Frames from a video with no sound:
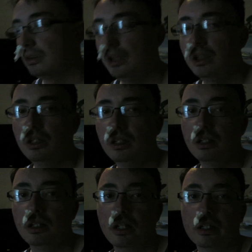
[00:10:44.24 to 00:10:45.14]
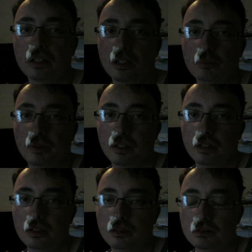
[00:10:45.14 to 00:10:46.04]
And I got a bloody
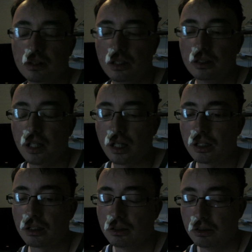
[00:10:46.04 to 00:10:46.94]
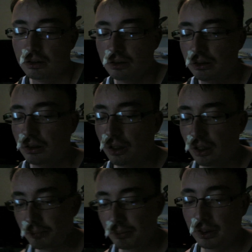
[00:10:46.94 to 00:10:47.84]
nose again.
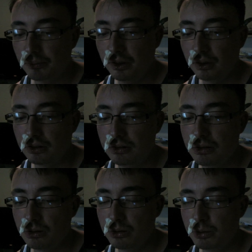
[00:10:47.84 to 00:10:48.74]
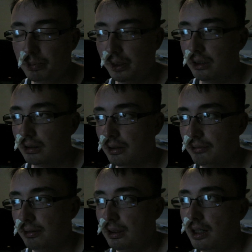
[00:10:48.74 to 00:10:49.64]
Becoming a nose bleeder, I
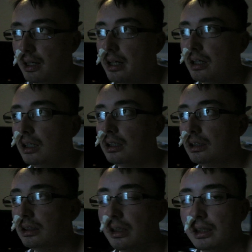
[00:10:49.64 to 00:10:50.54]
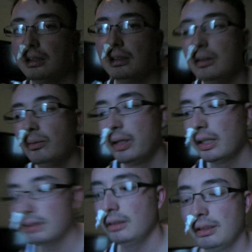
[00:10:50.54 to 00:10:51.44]
fucking hate it. And then the
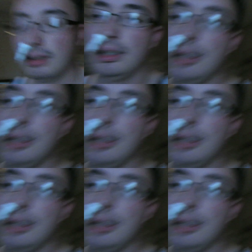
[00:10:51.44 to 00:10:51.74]
weather,